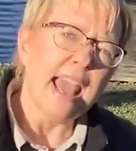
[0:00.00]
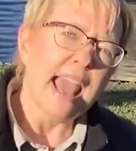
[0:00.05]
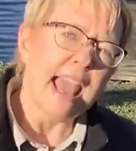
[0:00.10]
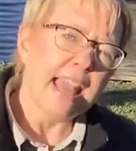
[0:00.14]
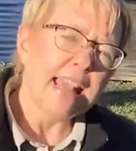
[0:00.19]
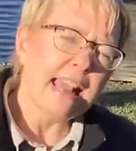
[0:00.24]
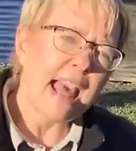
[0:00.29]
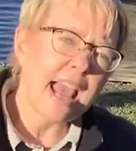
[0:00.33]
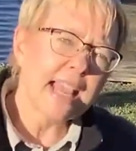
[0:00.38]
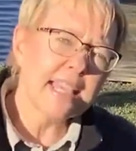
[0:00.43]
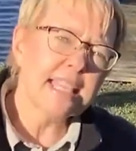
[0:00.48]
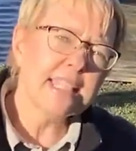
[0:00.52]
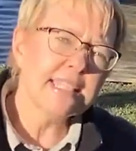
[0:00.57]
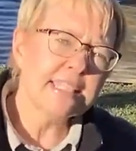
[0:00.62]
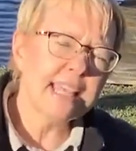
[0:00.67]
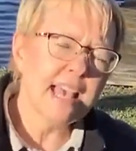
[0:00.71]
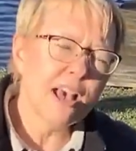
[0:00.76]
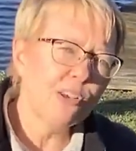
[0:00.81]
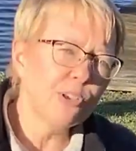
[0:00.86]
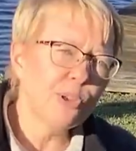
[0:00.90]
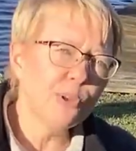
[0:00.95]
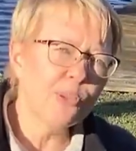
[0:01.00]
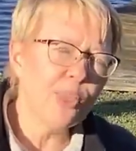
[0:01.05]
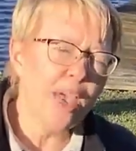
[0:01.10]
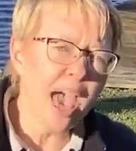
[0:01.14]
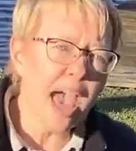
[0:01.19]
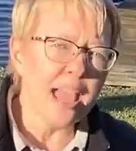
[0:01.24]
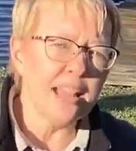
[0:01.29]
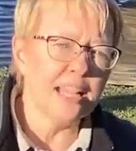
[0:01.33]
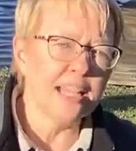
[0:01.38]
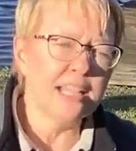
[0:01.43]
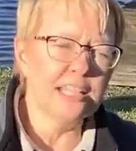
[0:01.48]
And I can tell you
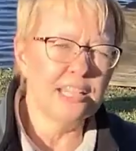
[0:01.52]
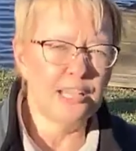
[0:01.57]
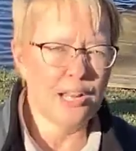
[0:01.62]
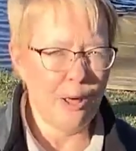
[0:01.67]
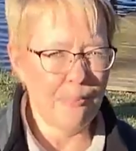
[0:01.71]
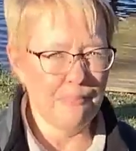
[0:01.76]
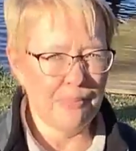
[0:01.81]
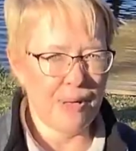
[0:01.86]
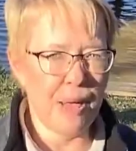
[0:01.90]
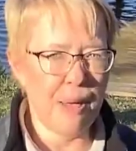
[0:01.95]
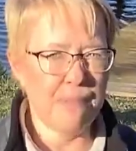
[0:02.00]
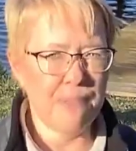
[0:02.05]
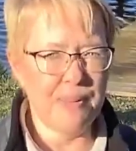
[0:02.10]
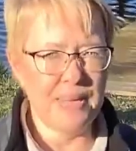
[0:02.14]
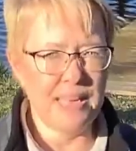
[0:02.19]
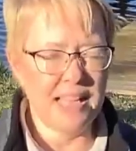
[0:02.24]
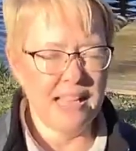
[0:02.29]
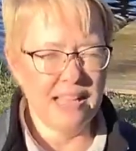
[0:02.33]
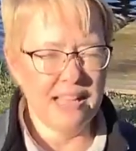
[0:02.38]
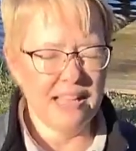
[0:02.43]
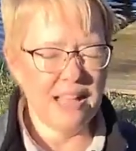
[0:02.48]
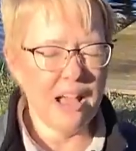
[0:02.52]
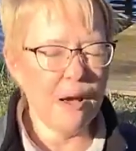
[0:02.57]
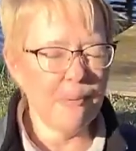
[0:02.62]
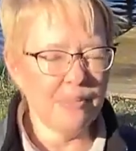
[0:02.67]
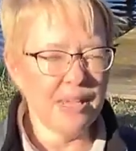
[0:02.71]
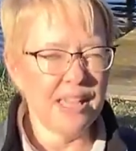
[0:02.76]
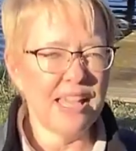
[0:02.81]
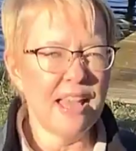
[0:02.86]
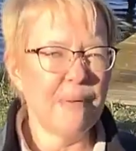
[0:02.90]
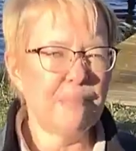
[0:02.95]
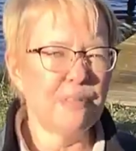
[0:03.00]
that in an
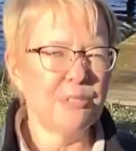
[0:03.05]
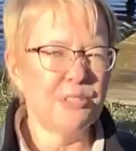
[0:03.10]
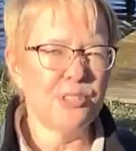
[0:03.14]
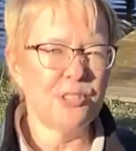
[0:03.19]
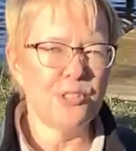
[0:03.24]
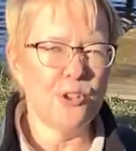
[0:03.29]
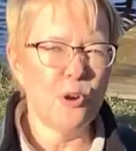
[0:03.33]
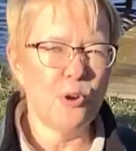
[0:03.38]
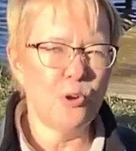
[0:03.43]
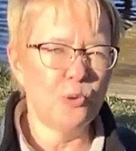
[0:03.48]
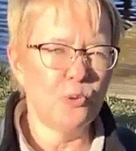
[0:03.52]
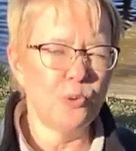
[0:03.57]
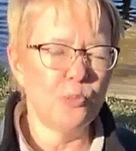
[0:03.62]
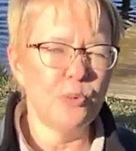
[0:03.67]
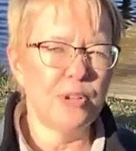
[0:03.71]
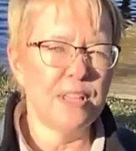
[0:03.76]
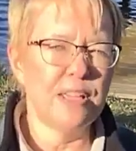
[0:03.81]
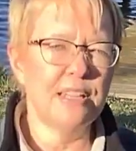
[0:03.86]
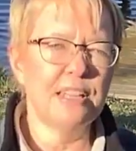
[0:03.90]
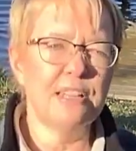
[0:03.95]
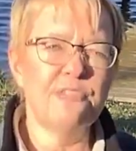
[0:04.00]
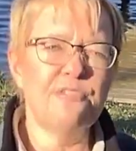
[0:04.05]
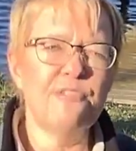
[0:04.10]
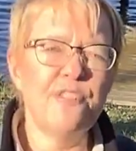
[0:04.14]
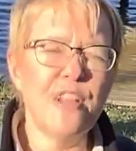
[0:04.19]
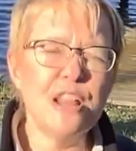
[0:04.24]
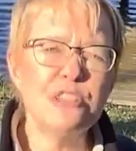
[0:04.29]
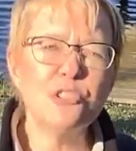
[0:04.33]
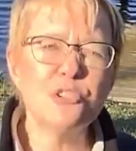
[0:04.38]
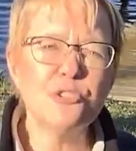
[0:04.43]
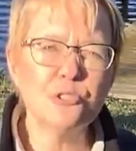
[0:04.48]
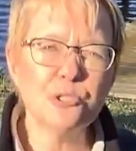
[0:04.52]
coming episode in
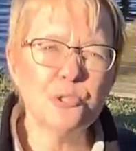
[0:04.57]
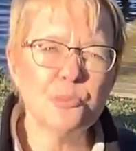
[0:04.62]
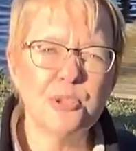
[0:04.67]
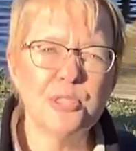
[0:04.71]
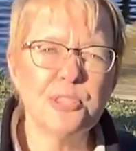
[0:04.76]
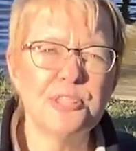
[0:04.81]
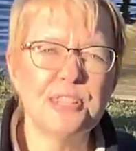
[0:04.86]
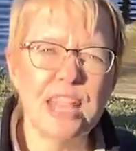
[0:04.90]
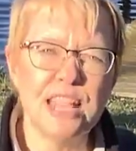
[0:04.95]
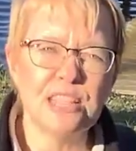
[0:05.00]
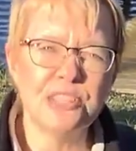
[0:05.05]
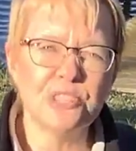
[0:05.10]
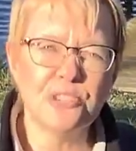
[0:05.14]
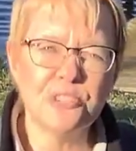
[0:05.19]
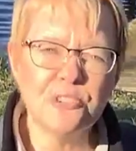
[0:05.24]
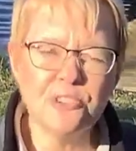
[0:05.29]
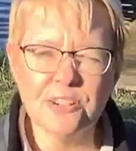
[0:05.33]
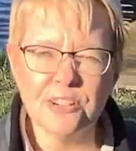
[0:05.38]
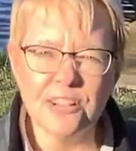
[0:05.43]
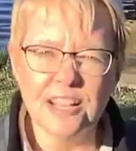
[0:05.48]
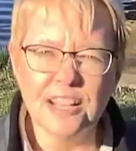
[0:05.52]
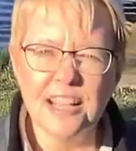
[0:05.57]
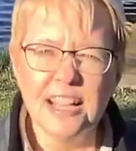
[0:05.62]
Adventures with Nature